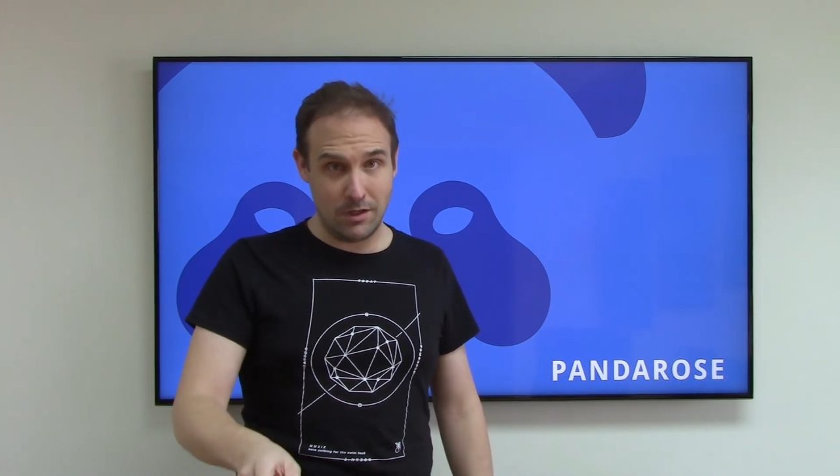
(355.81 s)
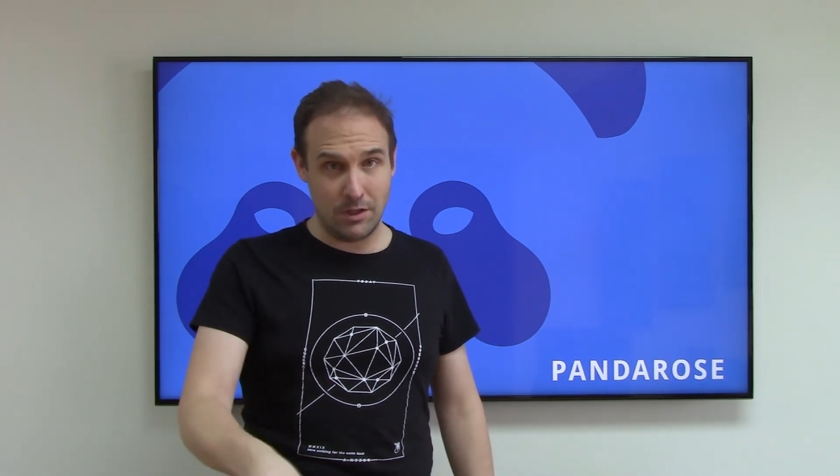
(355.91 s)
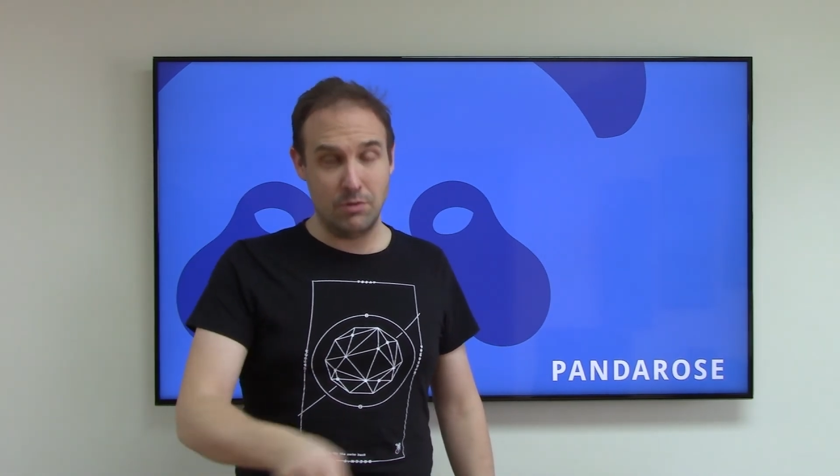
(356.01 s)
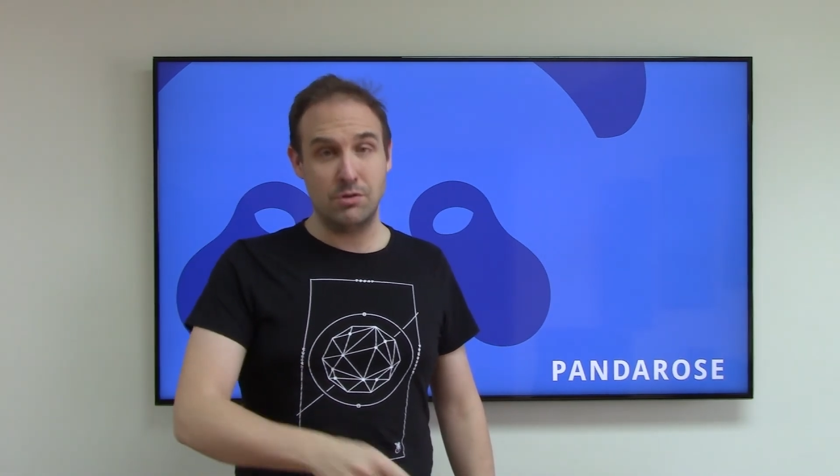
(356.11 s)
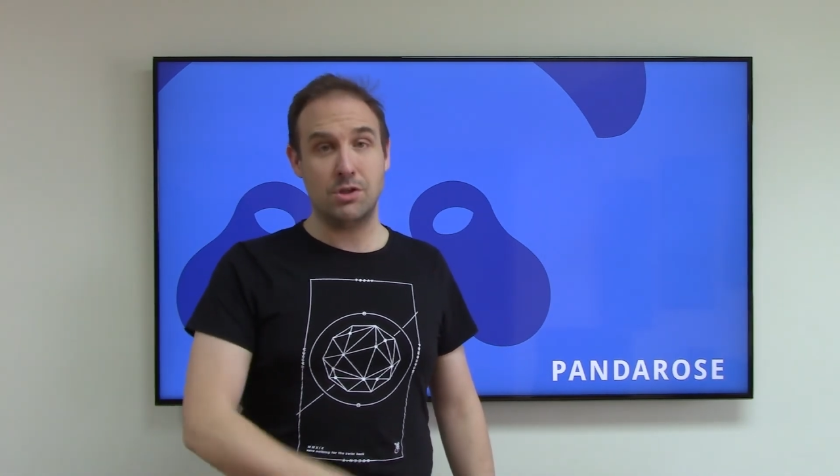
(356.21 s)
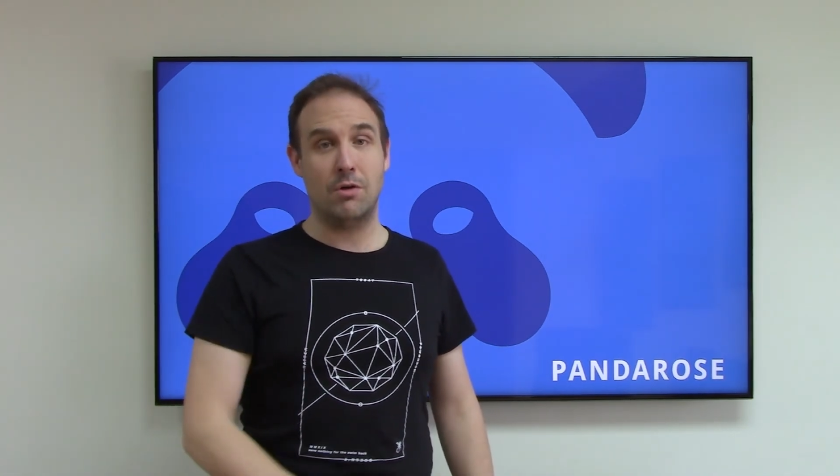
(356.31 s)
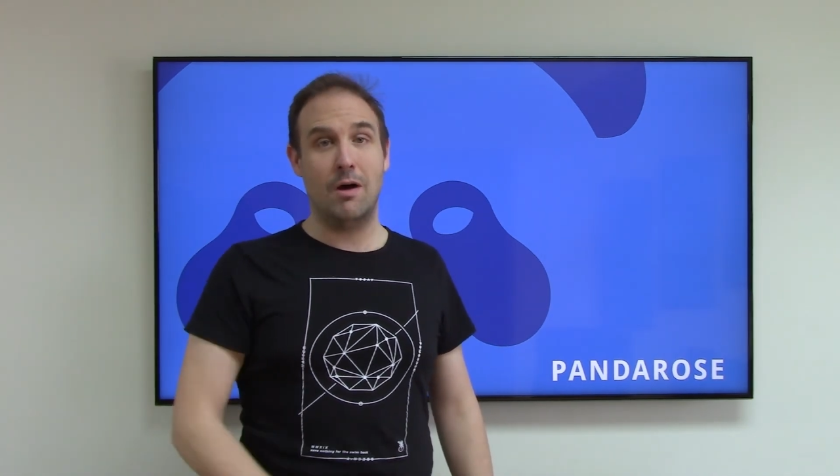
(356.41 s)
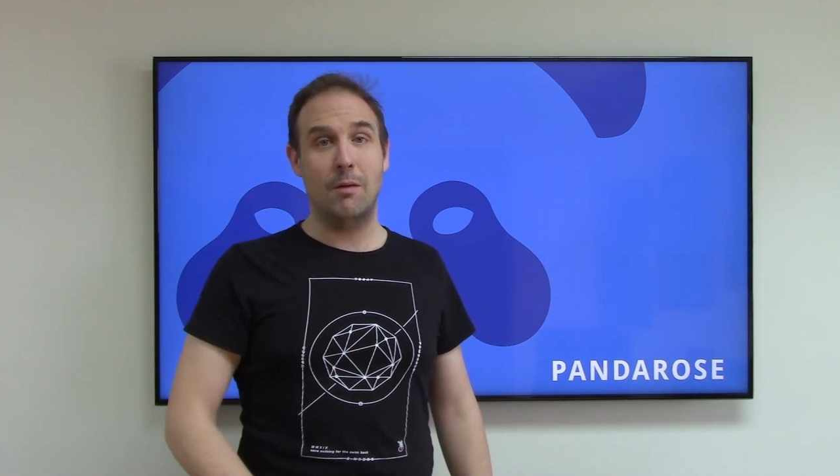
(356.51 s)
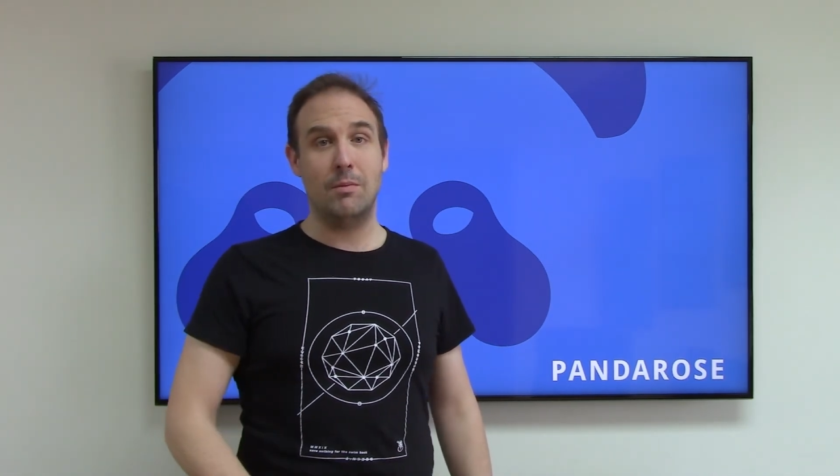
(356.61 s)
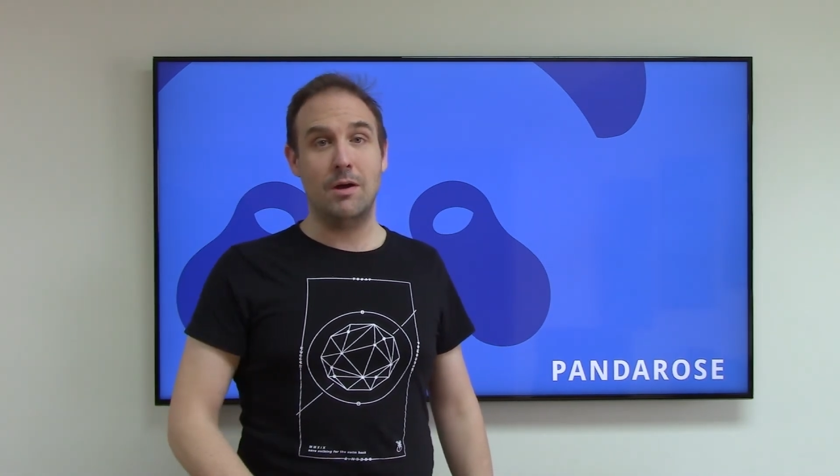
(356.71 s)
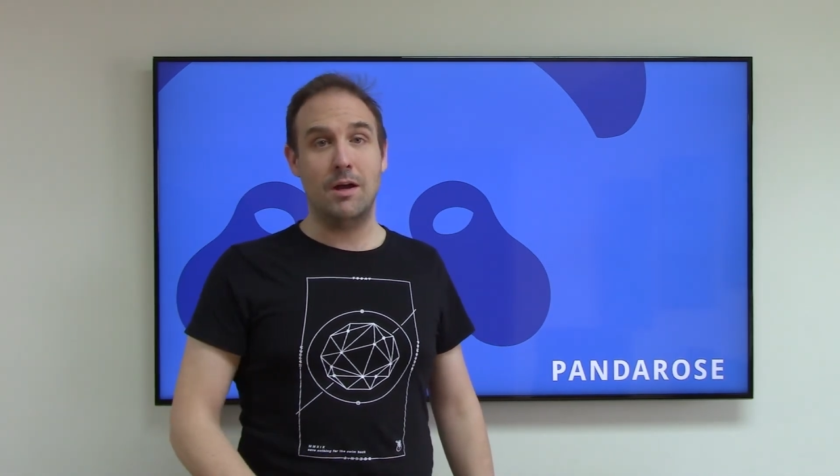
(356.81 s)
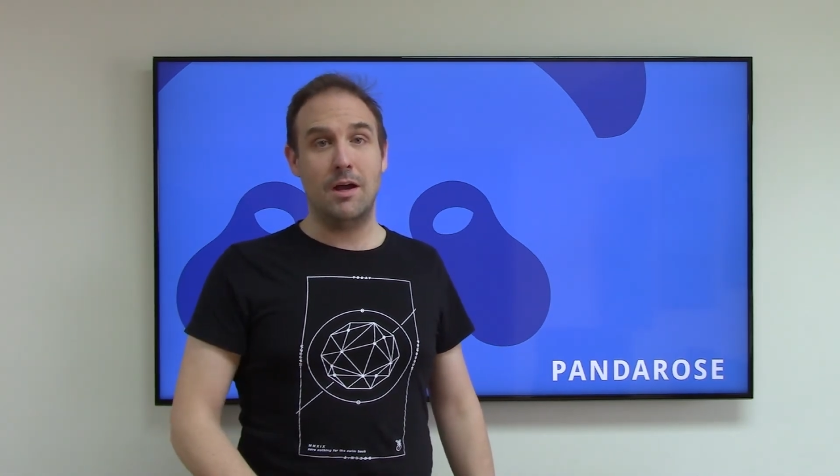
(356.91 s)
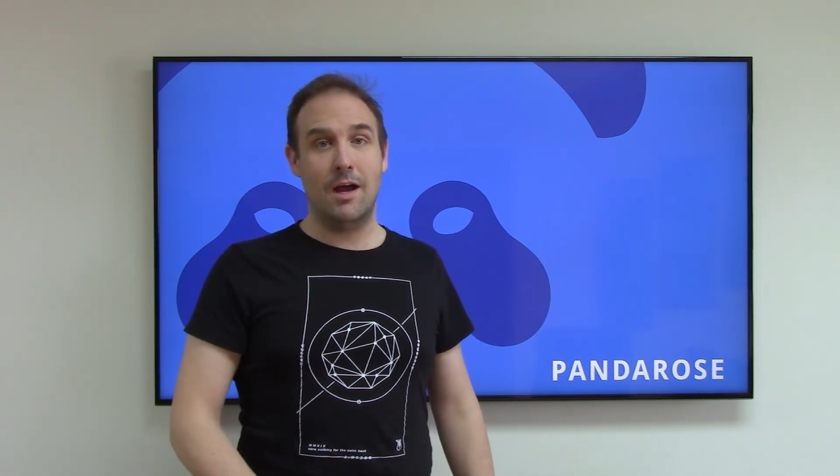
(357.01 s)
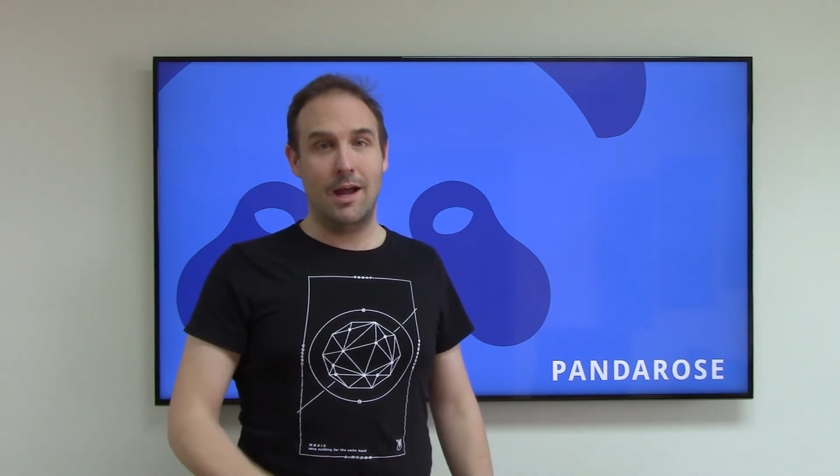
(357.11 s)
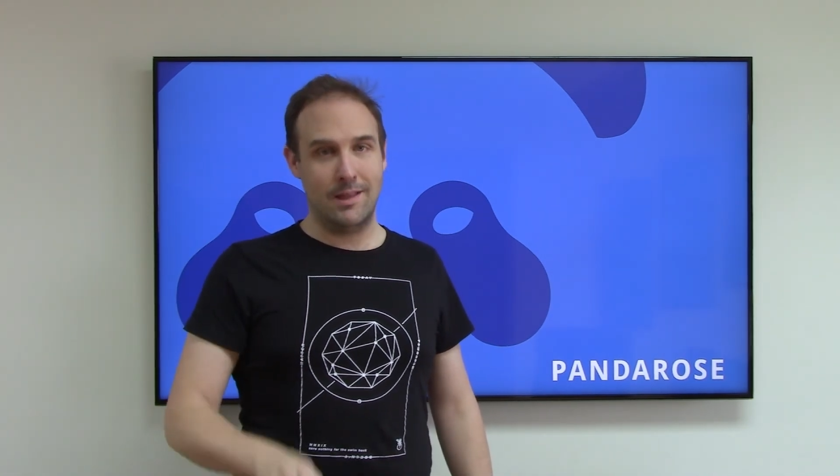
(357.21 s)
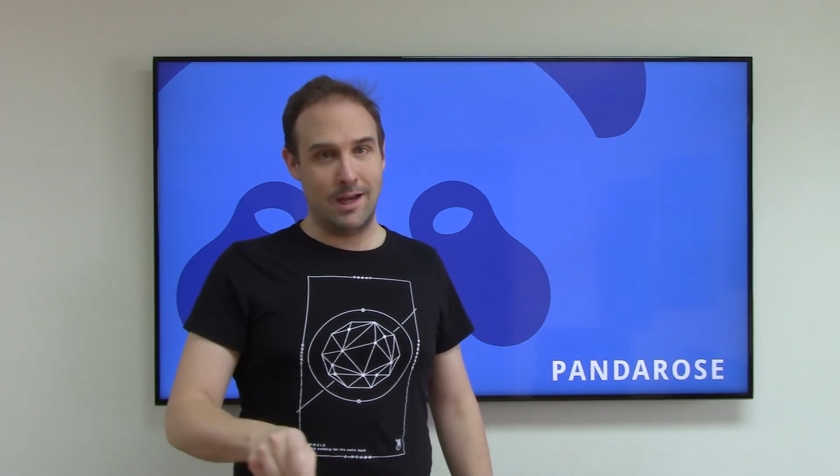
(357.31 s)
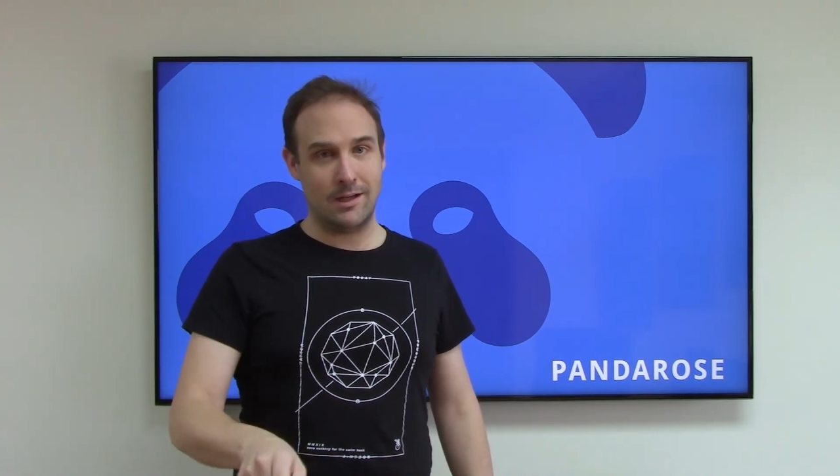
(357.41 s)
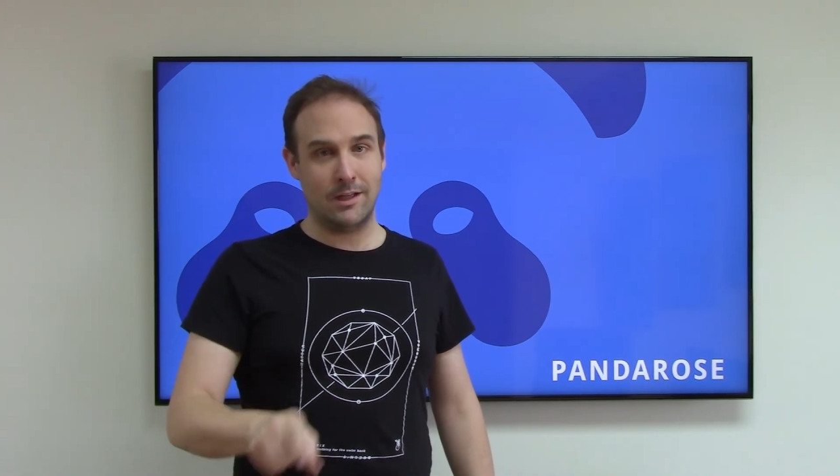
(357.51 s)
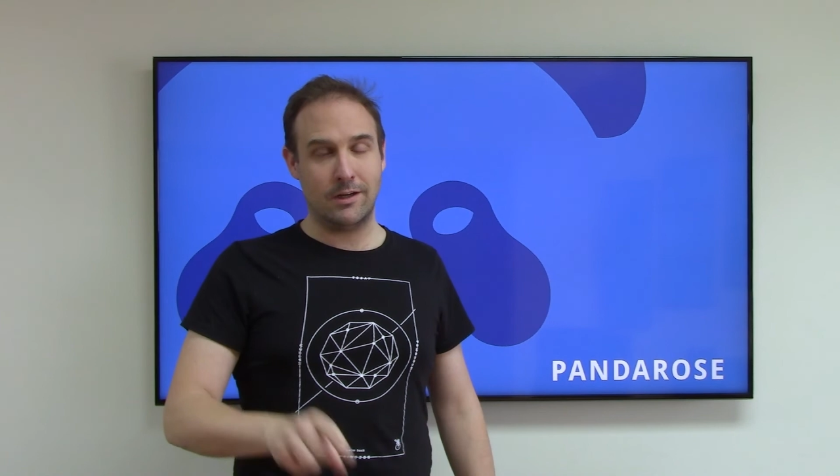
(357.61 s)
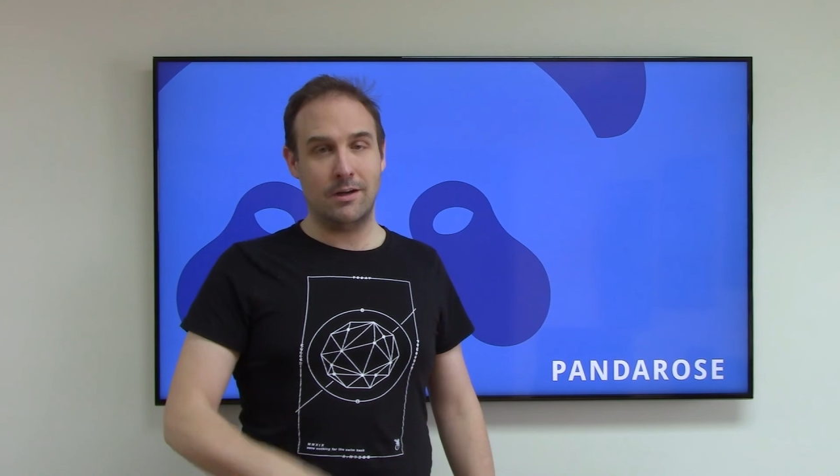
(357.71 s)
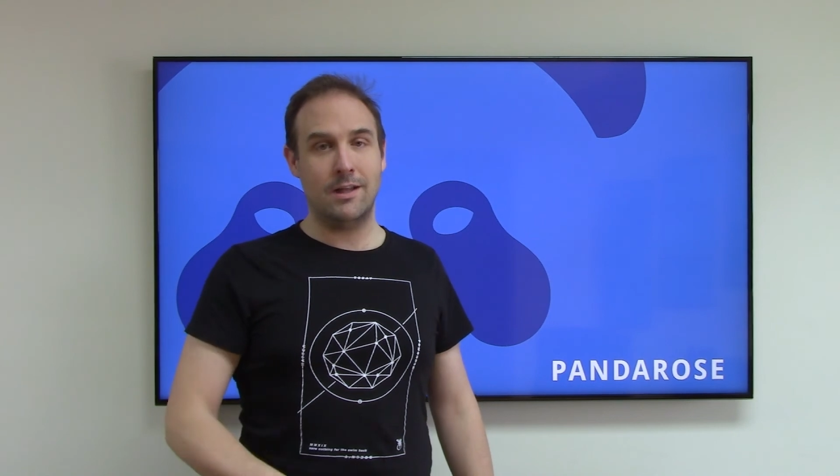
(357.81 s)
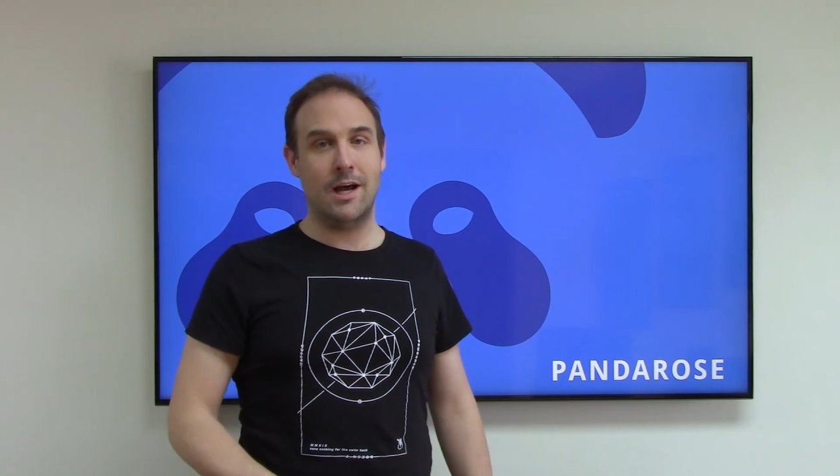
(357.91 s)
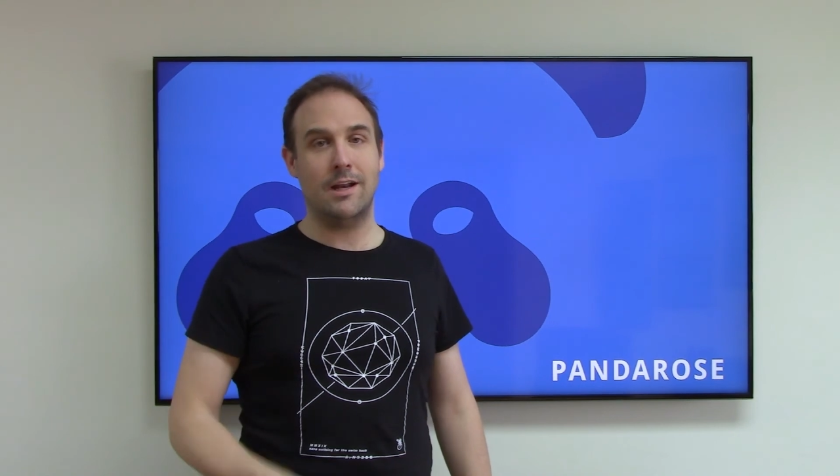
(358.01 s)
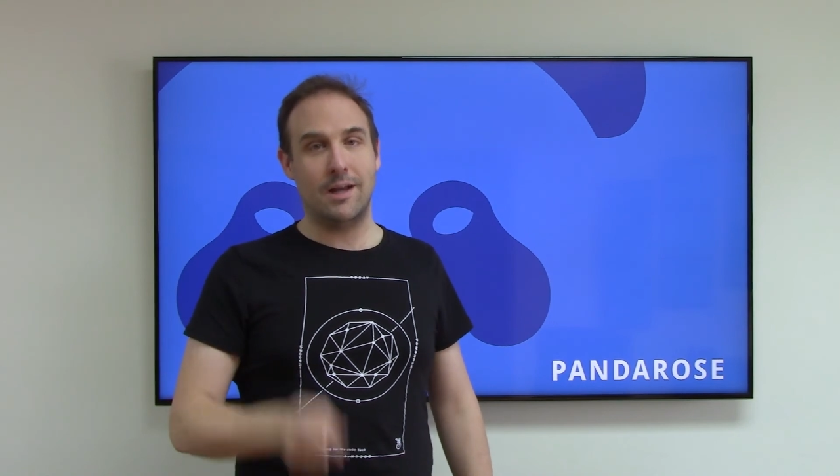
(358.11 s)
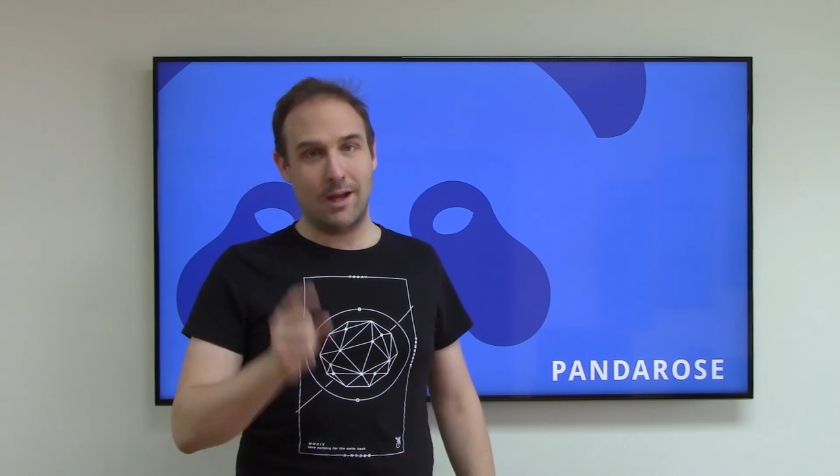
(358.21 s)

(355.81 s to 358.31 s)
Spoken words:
you show up and they click on that